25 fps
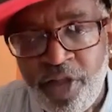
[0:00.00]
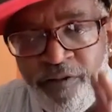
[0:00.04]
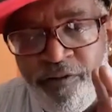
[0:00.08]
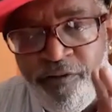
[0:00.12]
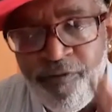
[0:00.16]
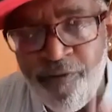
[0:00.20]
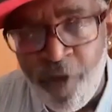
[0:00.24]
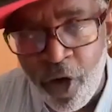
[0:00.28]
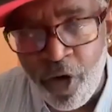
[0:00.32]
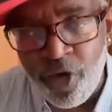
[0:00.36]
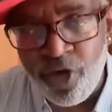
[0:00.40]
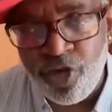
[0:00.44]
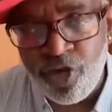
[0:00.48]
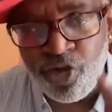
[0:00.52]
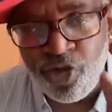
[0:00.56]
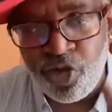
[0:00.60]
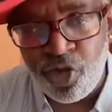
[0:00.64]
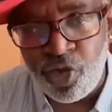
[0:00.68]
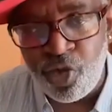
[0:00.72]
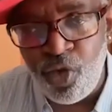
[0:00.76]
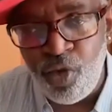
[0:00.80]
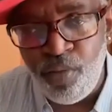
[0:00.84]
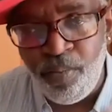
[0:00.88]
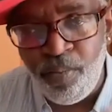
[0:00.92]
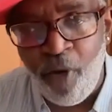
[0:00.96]
first
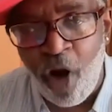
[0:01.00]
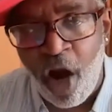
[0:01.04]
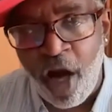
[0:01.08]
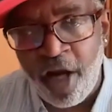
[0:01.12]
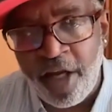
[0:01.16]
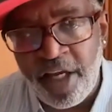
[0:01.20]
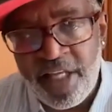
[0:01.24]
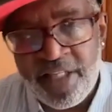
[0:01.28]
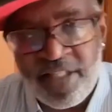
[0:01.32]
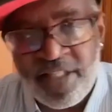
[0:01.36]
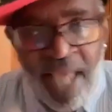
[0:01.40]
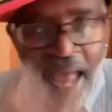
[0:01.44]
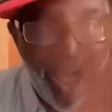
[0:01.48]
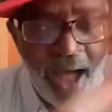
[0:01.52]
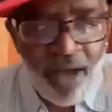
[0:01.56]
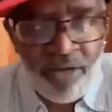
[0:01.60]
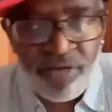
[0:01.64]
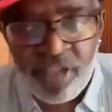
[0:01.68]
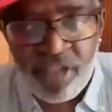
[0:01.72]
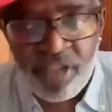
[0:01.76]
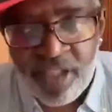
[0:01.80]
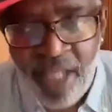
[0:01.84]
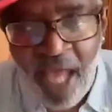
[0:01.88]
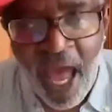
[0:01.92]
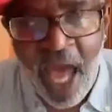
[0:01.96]
two markets
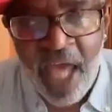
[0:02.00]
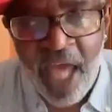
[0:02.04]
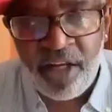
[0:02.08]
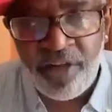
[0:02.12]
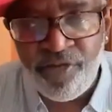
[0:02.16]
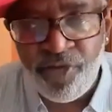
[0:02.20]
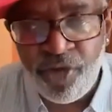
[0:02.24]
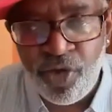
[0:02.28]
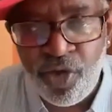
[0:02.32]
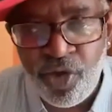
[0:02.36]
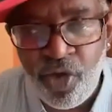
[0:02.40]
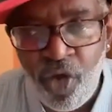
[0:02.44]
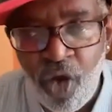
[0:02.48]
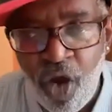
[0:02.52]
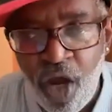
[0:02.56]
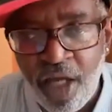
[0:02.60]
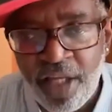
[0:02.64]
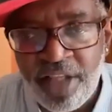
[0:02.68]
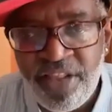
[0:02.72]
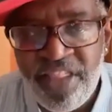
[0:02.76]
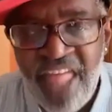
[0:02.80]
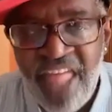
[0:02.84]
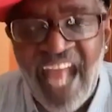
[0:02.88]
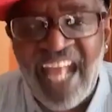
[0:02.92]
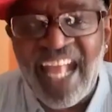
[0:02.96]
outside of New York
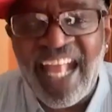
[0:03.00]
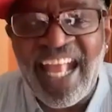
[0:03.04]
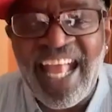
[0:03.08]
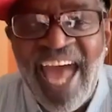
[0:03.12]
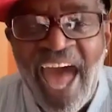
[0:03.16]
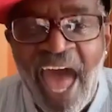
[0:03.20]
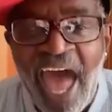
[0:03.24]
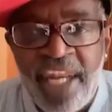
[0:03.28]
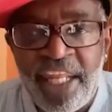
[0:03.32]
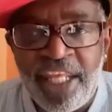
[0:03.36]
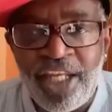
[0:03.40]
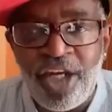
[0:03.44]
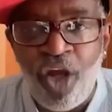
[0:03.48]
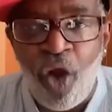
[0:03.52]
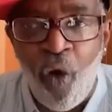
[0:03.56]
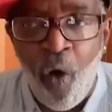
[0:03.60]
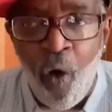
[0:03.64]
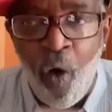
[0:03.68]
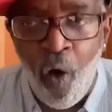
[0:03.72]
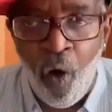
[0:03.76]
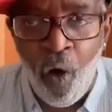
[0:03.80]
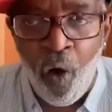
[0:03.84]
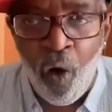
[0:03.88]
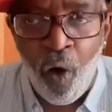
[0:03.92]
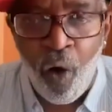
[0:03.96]
that got it
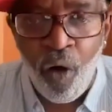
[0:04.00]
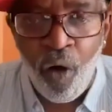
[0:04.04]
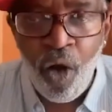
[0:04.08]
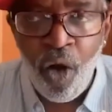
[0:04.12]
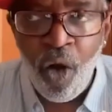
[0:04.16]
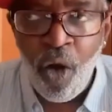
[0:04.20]
all.